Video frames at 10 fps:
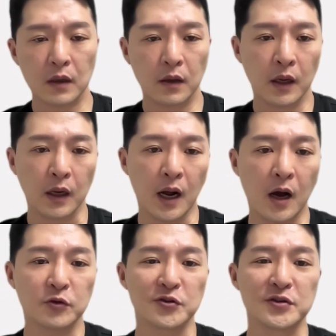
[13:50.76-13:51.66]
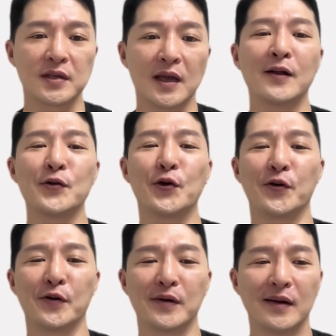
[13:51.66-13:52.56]
and how to sell
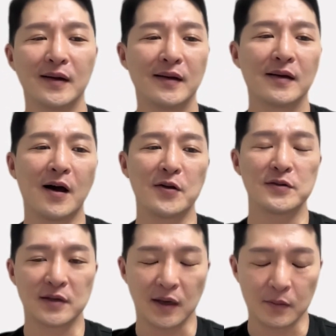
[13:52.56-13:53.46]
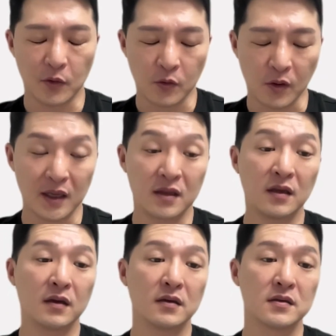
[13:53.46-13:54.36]
your concept or
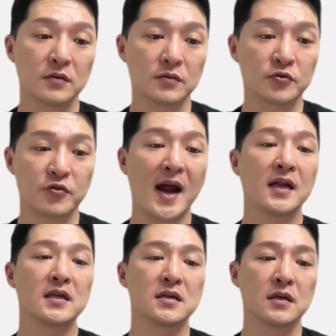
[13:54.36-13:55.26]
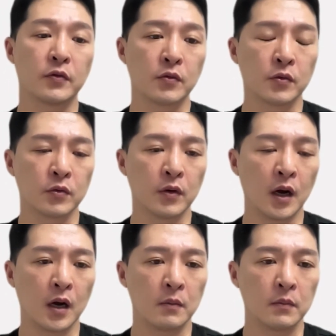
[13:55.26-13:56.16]
ideas or strategy through
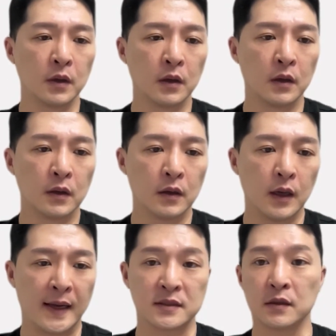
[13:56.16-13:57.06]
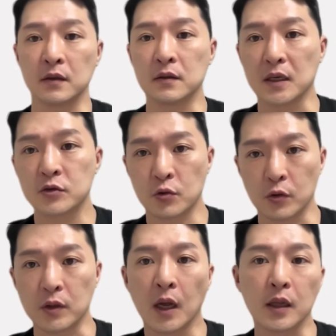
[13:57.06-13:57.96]
excellent like
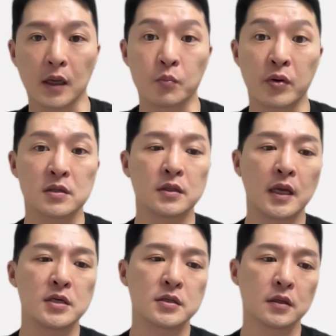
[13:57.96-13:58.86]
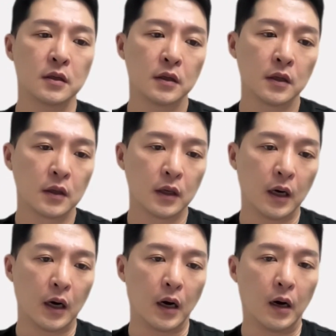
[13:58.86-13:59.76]
storytelling and presentation.
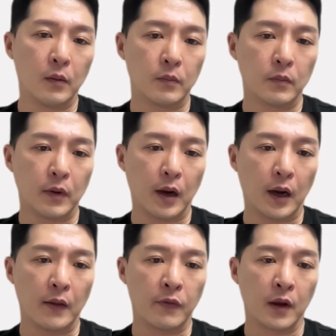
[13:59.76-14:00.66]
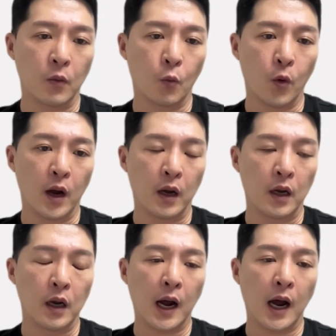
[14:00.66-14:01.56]
I think
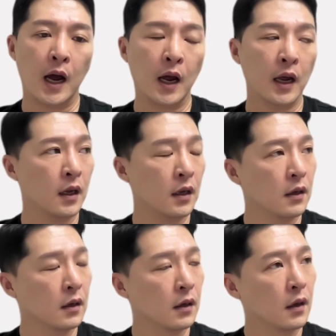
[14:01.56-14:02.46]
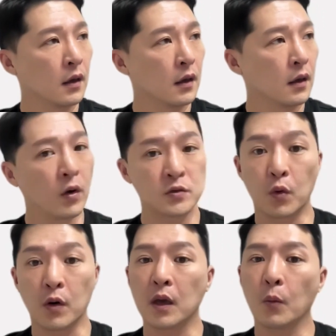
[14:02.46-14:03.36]
when I was
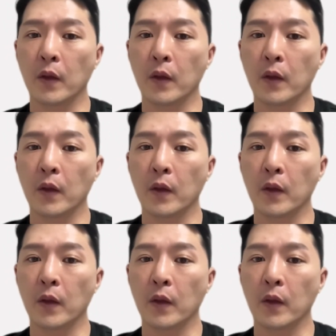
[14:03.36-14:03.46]
working